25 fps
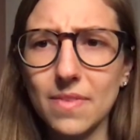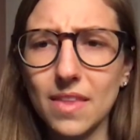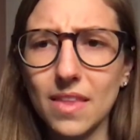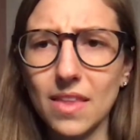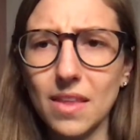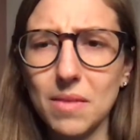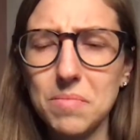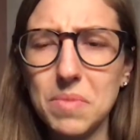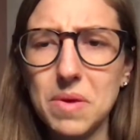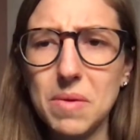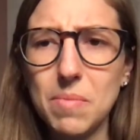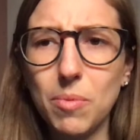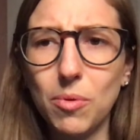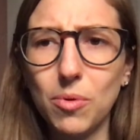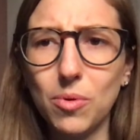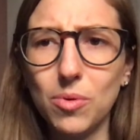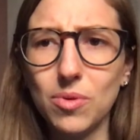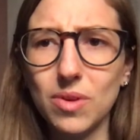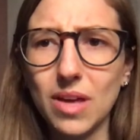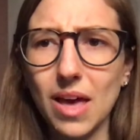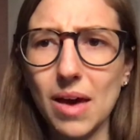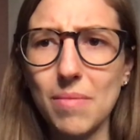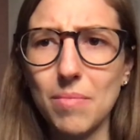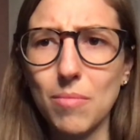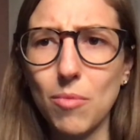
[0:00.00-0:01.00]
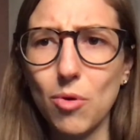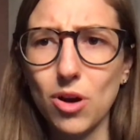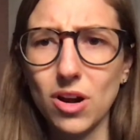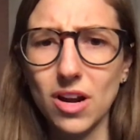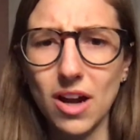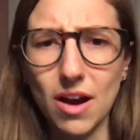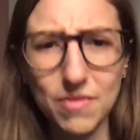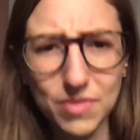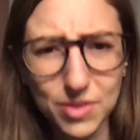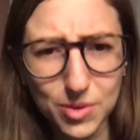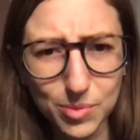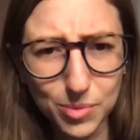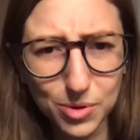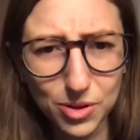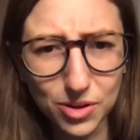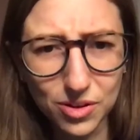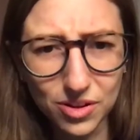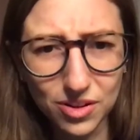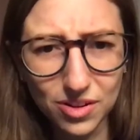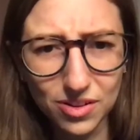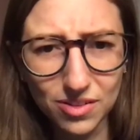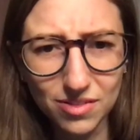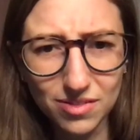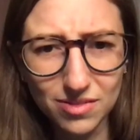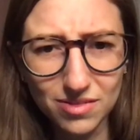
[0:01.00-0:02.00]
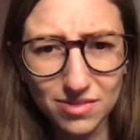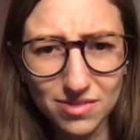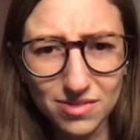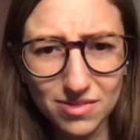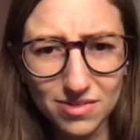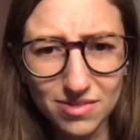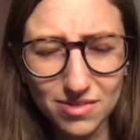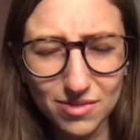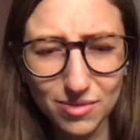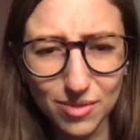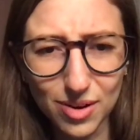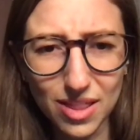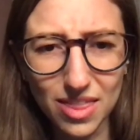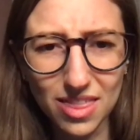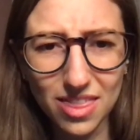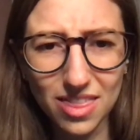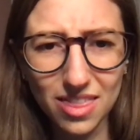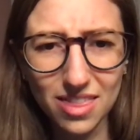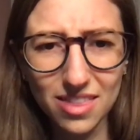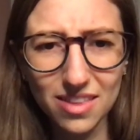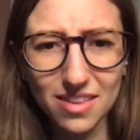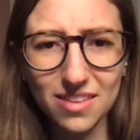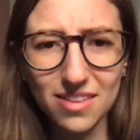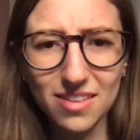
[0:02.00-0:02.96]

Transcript: then people get more comfortable with